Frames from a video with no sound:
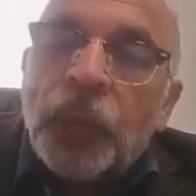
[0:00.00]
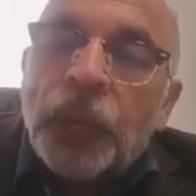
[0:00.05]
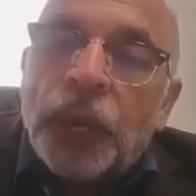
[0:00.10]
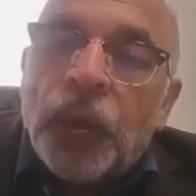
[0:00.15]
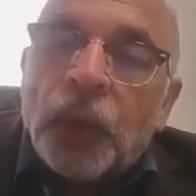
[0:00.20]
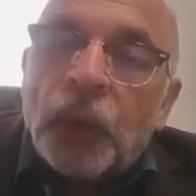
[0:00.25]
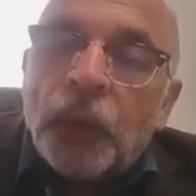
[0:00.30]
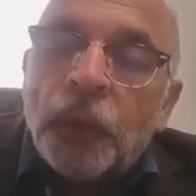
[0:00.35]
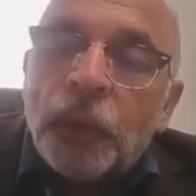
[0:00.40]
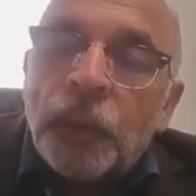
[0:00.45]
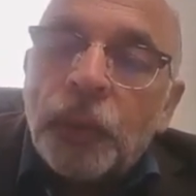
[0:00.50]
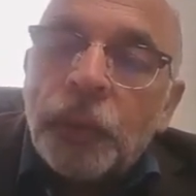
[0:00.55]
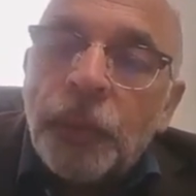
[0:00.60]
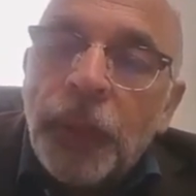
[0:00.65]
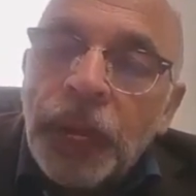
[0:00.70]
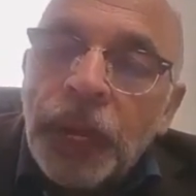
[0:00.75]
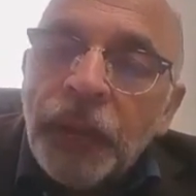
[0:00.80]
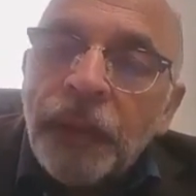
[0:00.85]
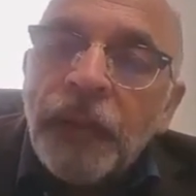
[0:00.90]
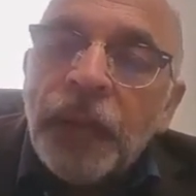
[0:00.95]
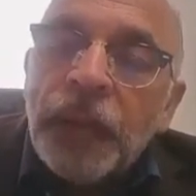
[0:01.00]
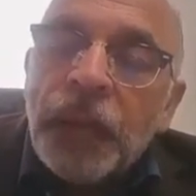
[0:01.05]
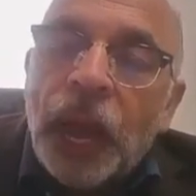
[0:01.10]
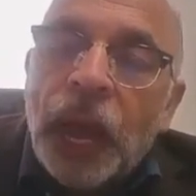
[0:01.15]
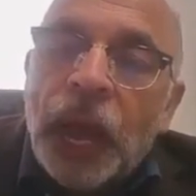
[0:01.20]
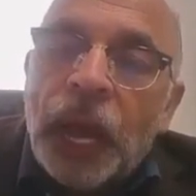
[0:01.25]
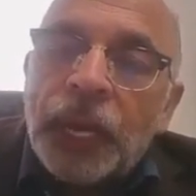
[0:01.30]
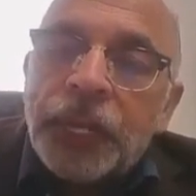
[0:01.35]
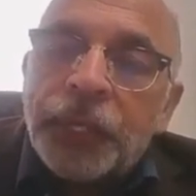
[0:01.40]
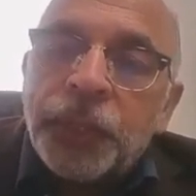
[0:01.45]
Now, many will
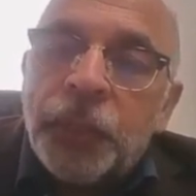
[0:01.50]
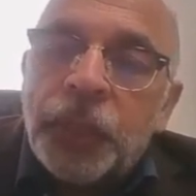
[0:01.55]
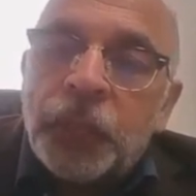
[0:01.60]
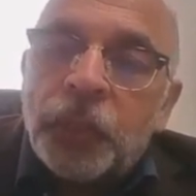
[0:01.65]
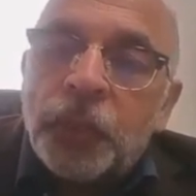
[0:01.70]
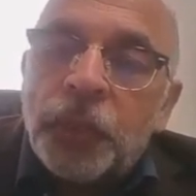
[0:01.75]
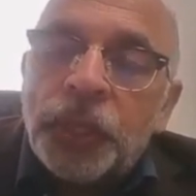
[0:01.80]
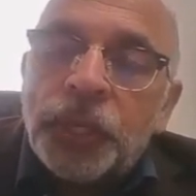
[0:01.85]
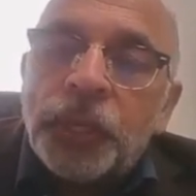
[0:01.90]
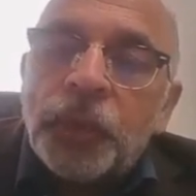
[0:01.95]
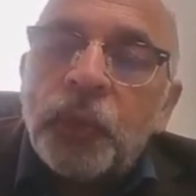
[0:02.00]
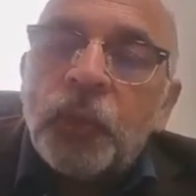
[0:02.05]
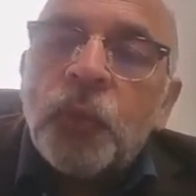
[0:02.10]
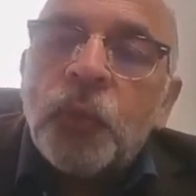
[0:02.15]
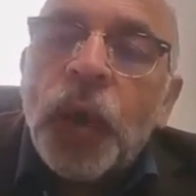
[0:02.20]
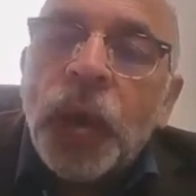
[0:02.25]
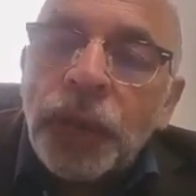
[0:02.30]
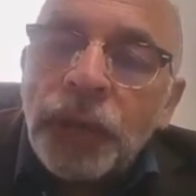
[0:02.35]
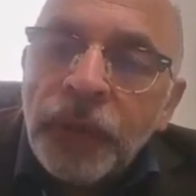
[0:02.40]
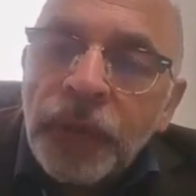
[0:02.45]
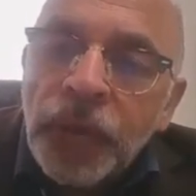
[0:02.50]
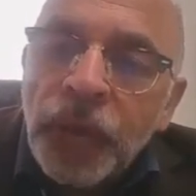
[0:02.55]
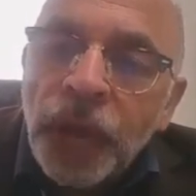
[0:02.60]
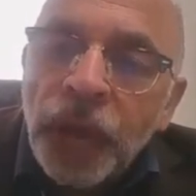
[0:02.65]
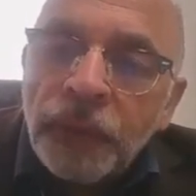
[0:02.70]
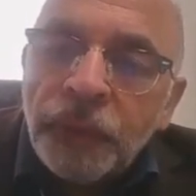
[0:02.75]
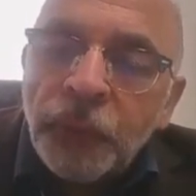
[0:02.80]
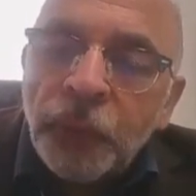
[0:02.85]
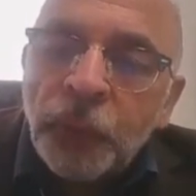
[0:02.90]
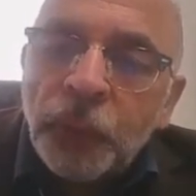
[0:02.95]
ask me question, why we
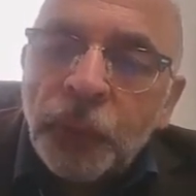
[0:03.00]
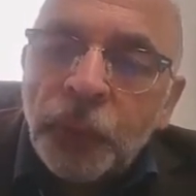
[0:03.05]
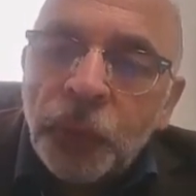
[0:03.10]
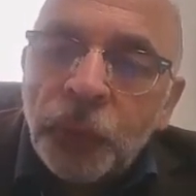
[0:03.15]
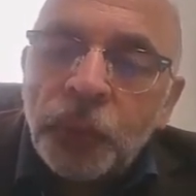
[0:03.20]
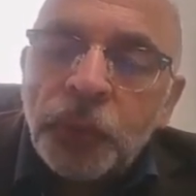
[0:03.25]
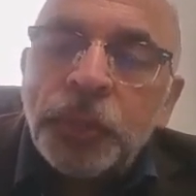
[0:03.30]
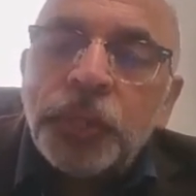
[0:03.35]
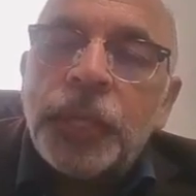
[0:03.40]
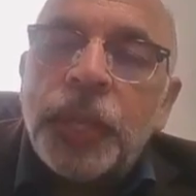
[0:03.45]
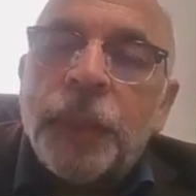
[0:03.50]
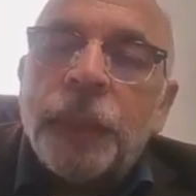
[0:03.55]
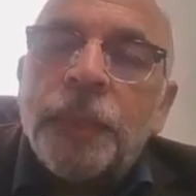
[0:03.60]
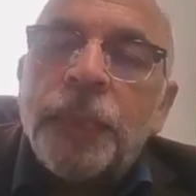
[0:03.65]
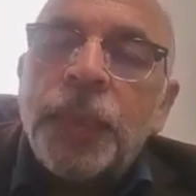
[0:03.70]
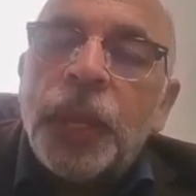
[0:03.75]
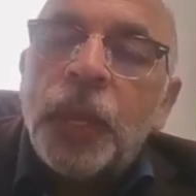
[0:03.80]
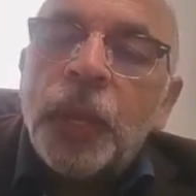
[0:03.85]
have to toast them?